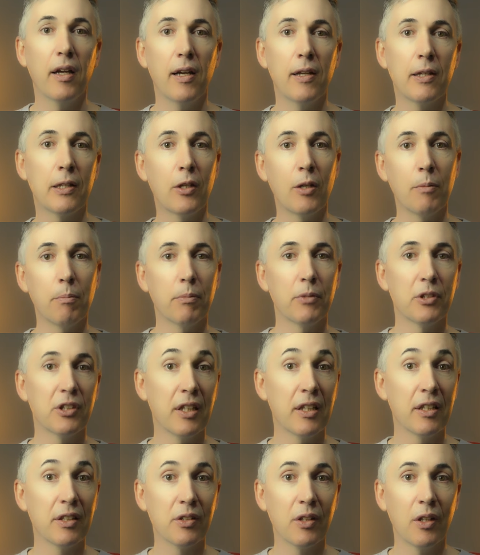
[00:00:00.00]
And the note
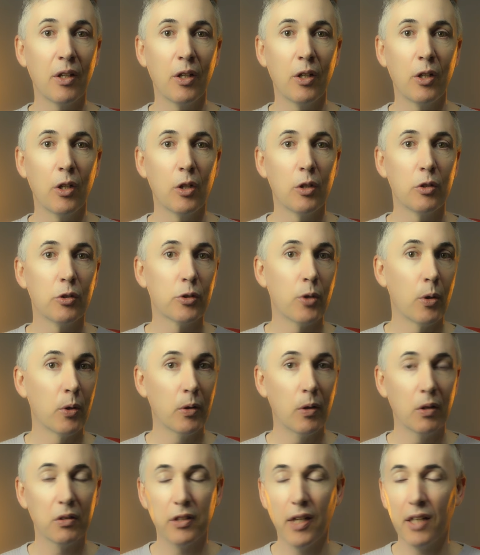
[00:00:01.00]
says, "Don't
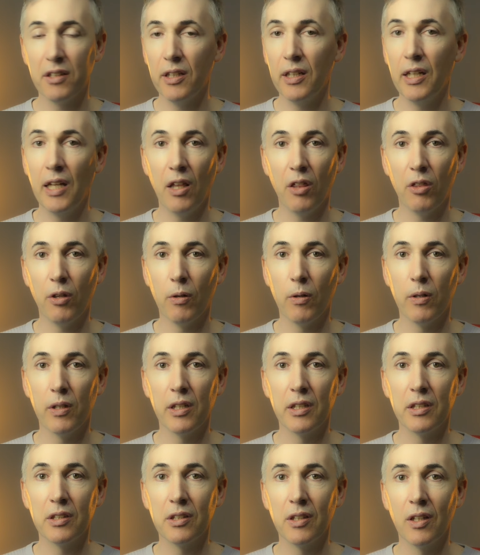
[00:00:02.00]
contact any
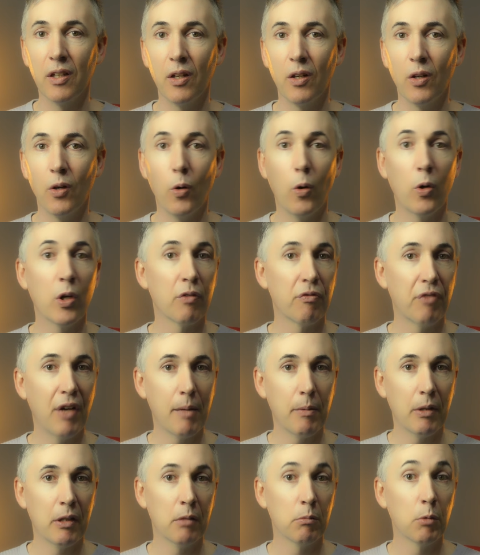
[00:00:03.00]
authorities or your
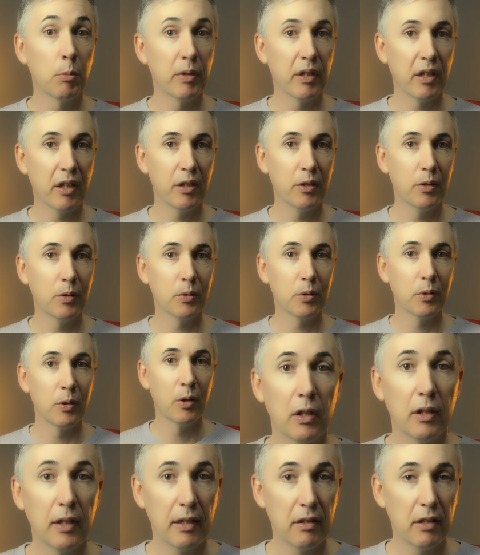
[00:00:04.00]
family will be killed.
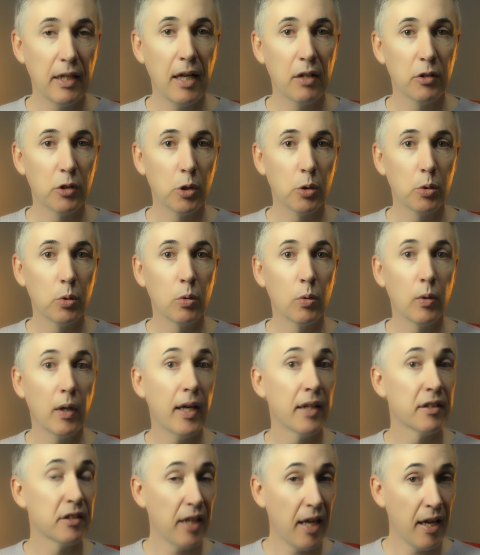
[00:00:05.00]
Get down to
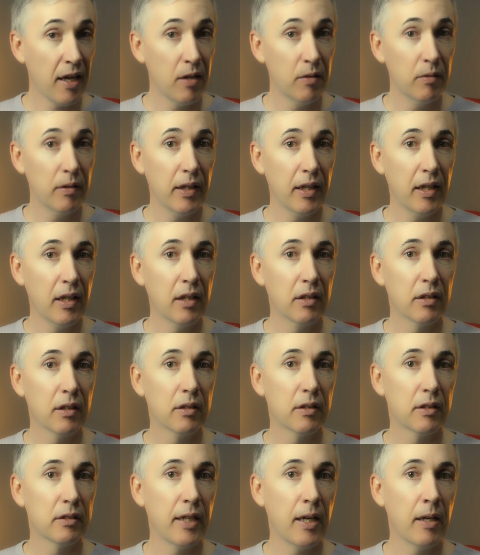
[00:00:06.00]
a town," and
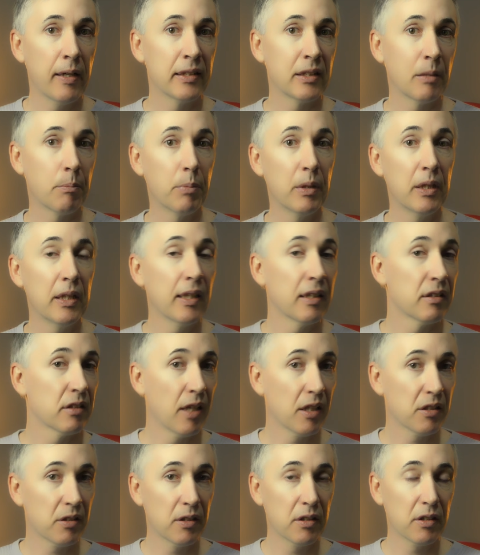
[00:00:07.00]
the town ends up being in
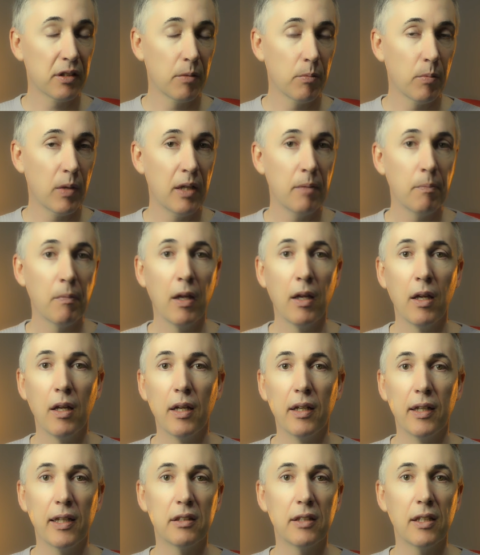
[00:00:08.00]
Texas somewhere.
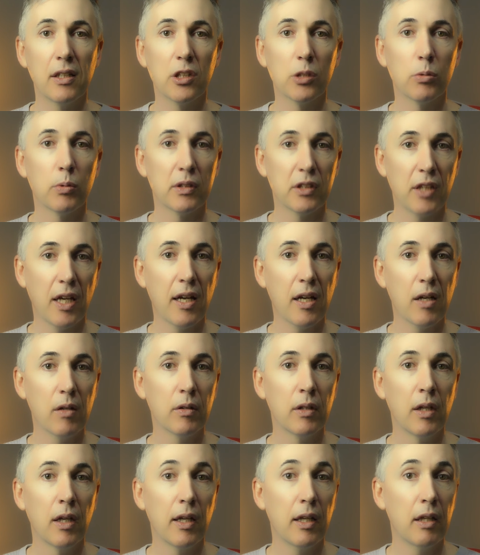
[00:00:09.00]
"Get down to a
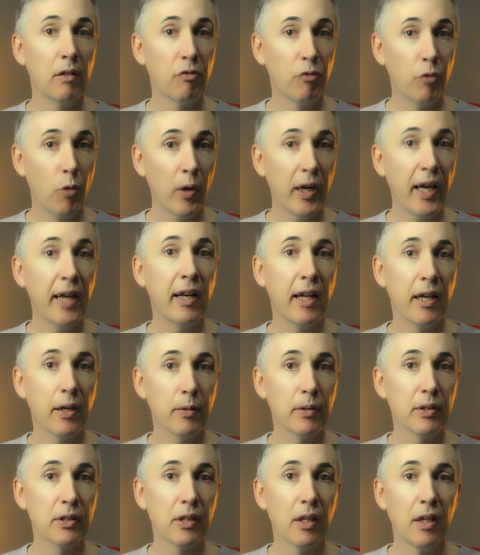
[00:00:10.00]
town. In 48
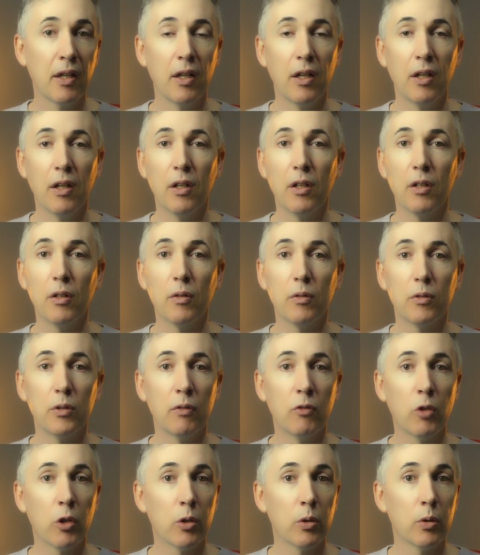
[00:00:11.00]
hours,
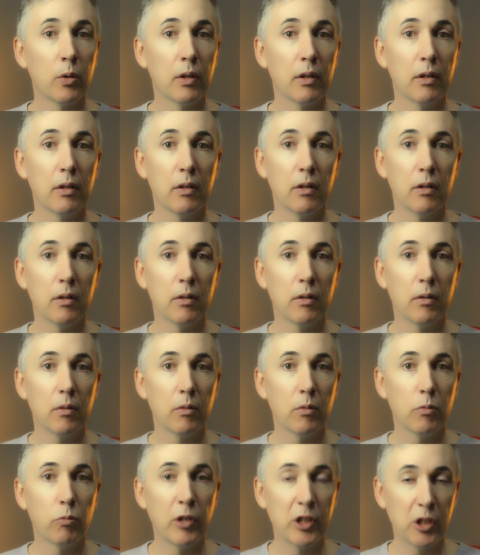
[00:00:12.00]
you've got to
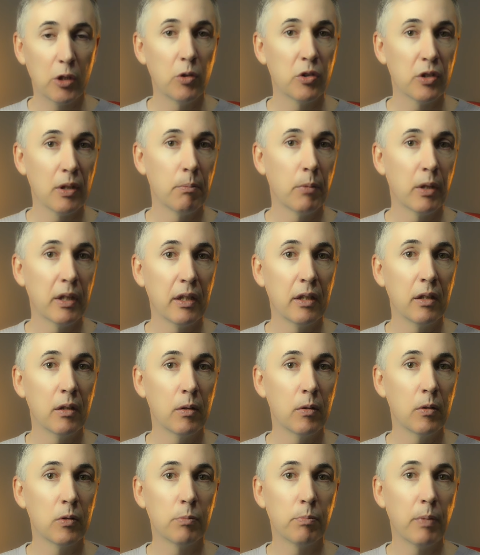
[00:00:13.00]
rescue somebody
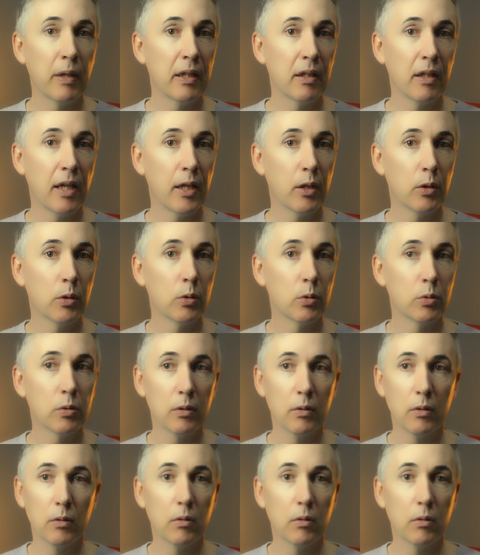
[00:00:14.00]
who's been held